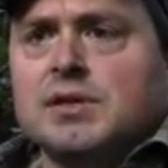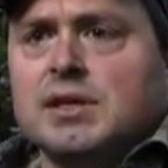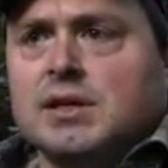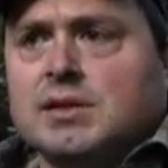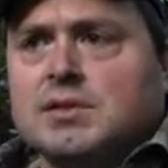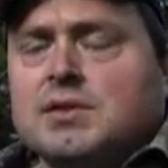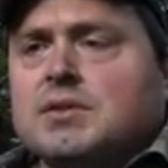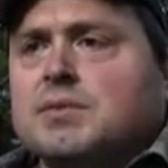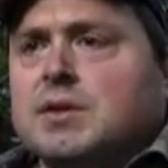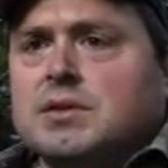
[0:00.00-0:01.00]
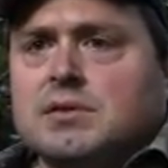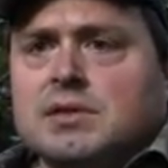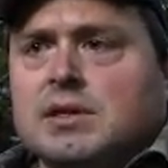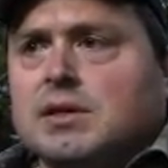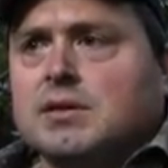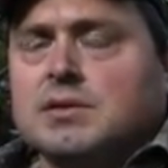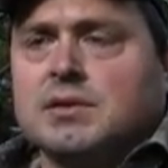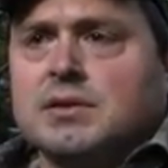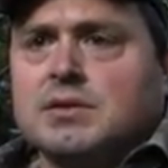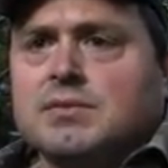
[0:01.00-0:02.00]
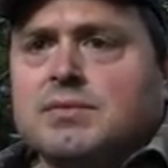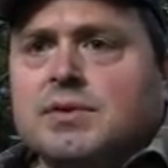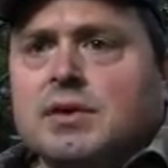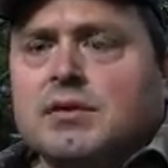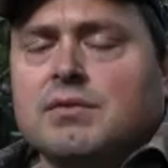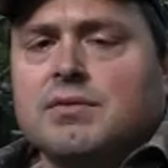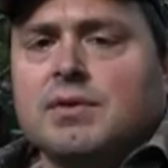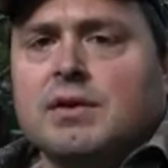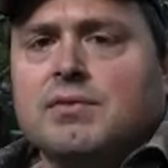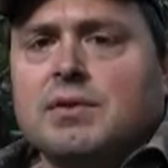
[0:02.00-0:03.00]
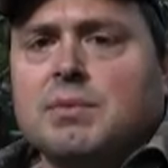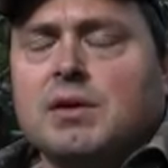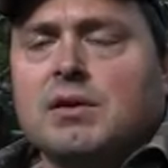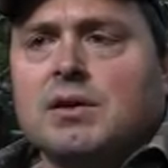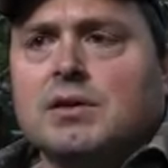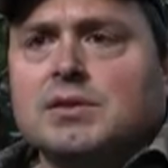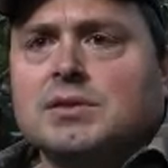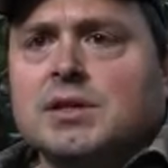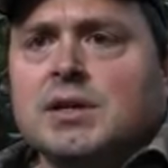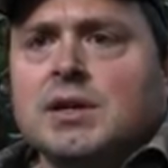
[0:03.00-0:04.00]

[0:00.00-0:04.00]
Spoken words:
I did a series of whistles. I did a series of female calls.